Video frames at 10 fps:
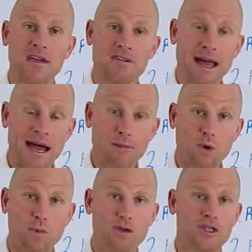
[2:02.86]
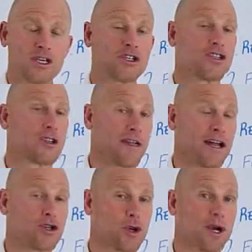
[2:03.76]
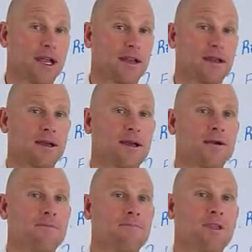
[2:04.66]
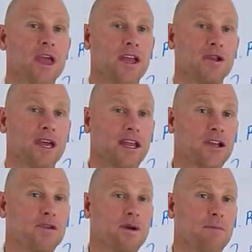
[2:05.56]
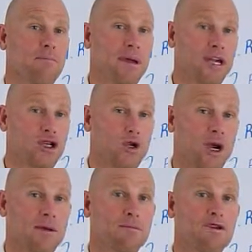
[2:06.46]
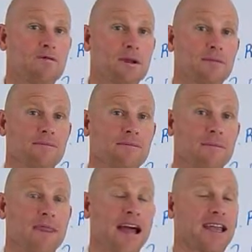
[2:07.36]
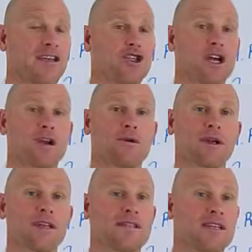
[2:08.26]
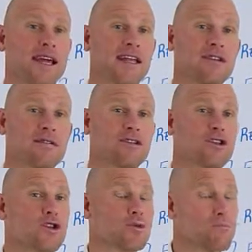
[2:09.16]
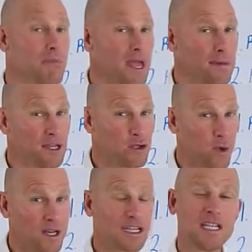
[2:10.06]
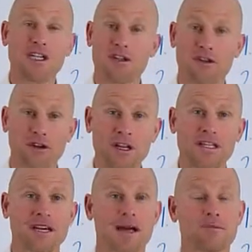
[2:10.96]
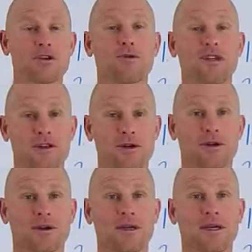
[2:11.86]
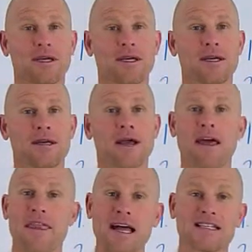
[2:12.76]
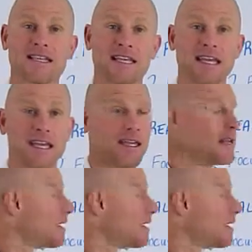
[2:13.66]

even add more positions to that trade, and you get into a big trend movement, that can generate 10, maybe 20 to 30 times the return. And that's the key.